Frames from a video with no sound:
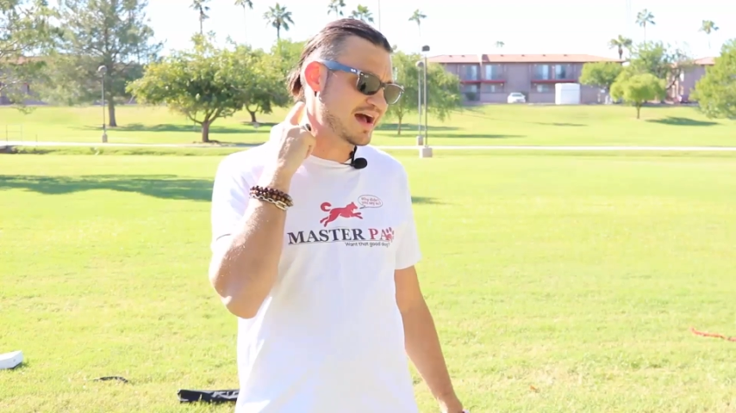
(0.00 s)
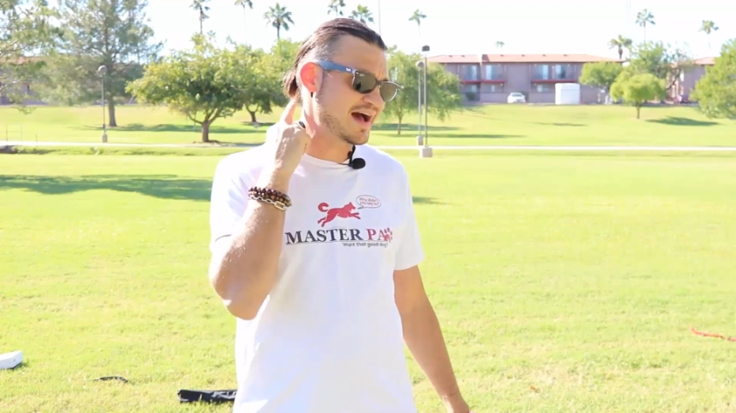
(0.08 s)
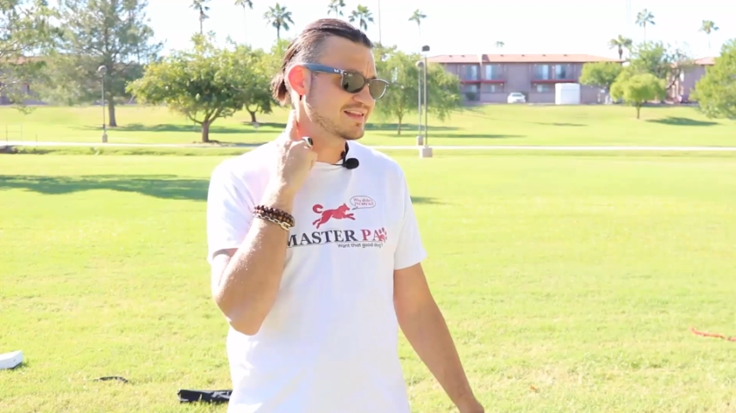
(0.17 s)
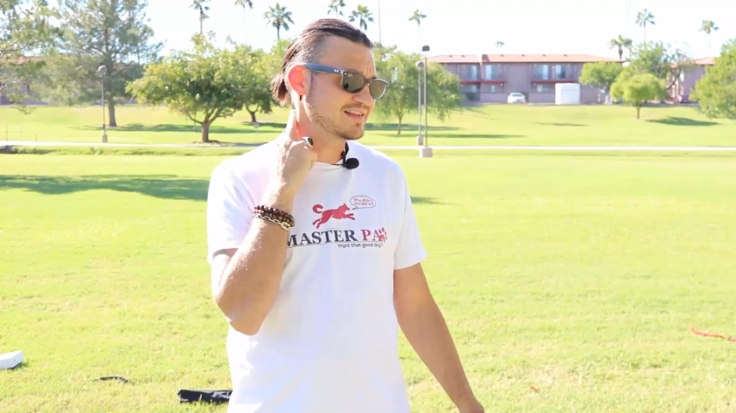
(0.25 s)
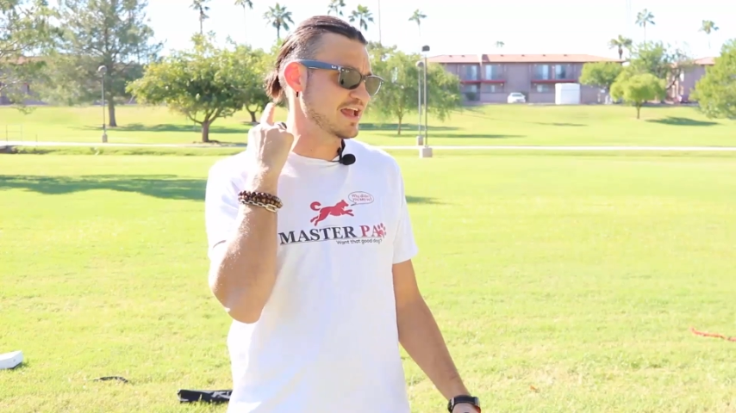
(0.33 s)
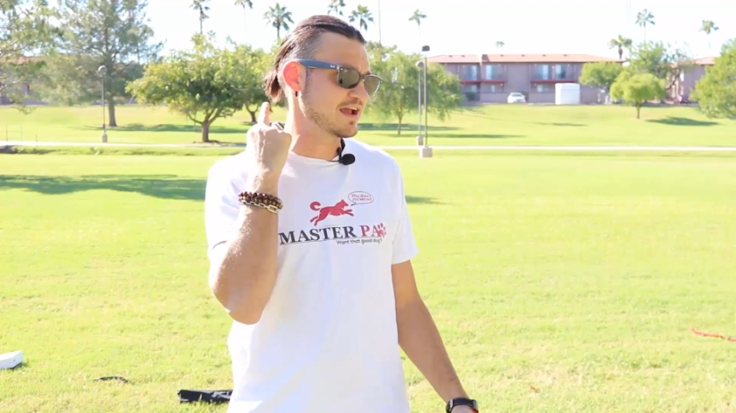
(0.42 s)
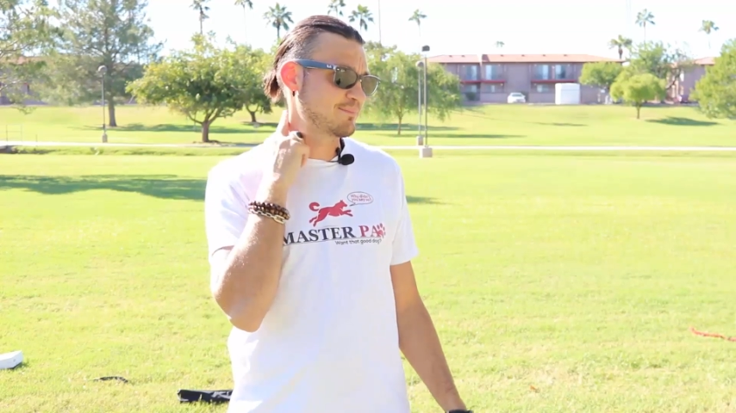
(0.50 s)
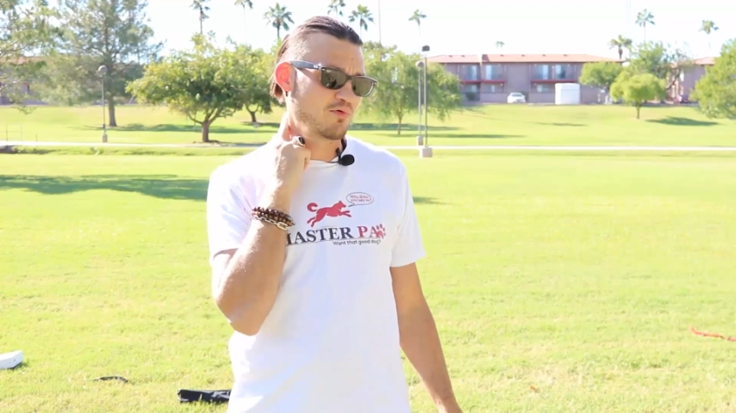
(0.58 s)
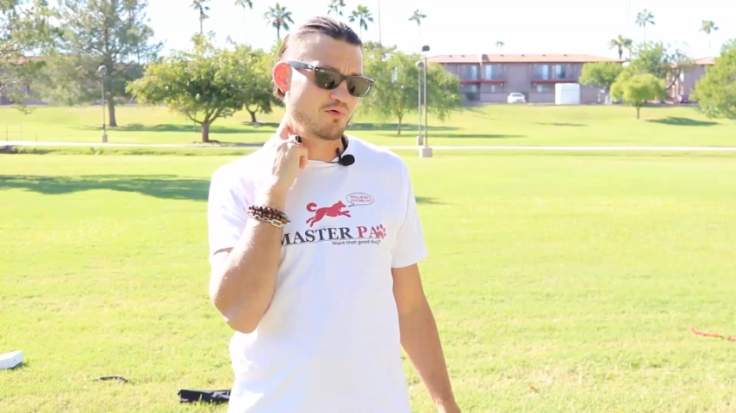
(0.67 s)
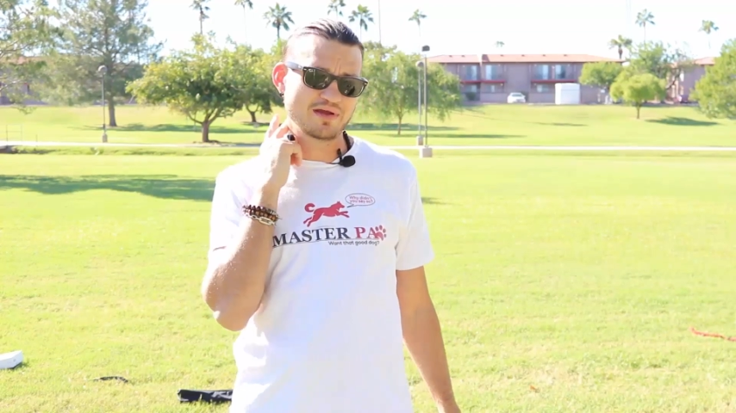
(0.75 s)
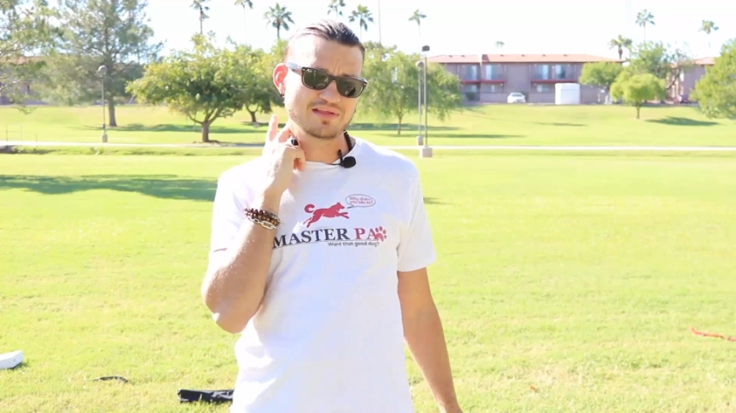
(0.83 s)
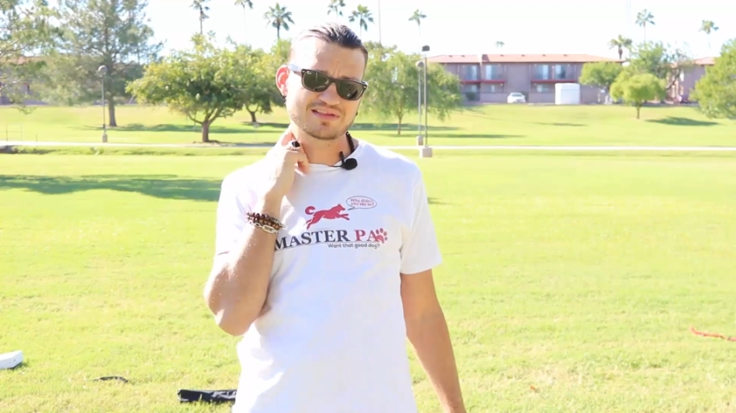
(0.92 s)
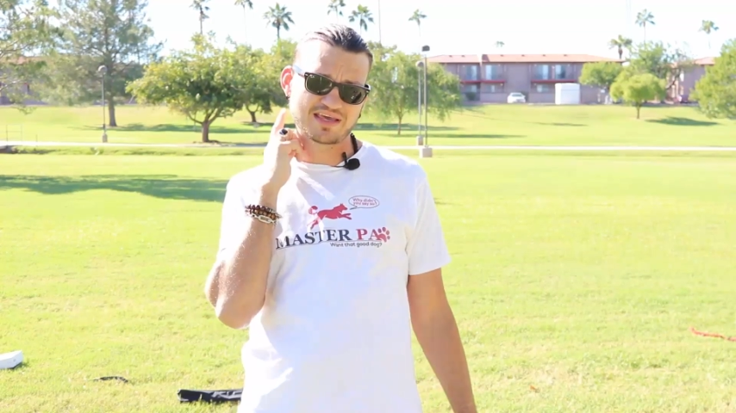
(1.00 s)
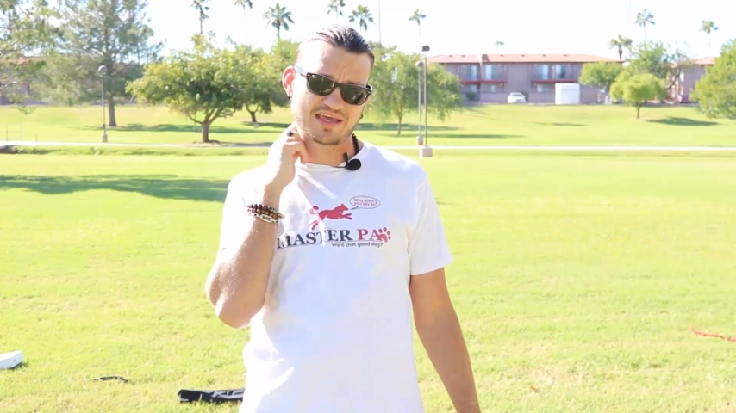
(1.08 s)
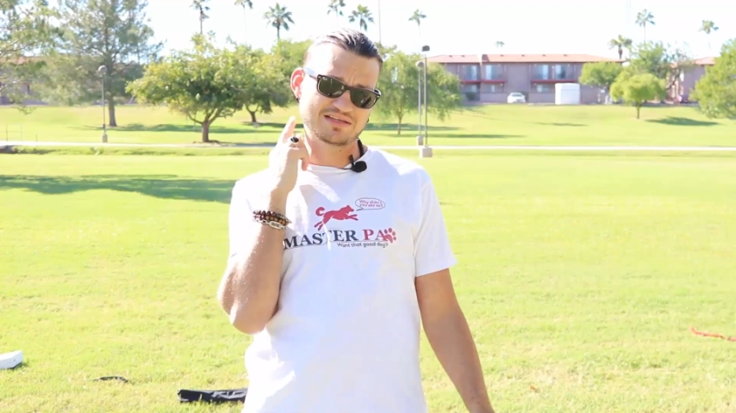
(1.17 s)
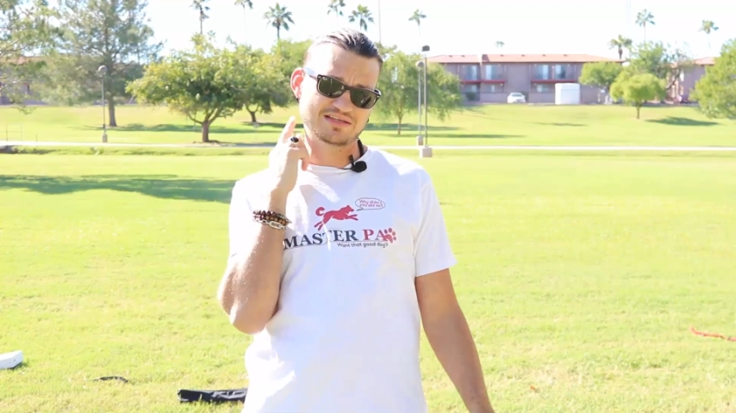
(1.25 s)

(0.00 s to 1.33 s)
contact points can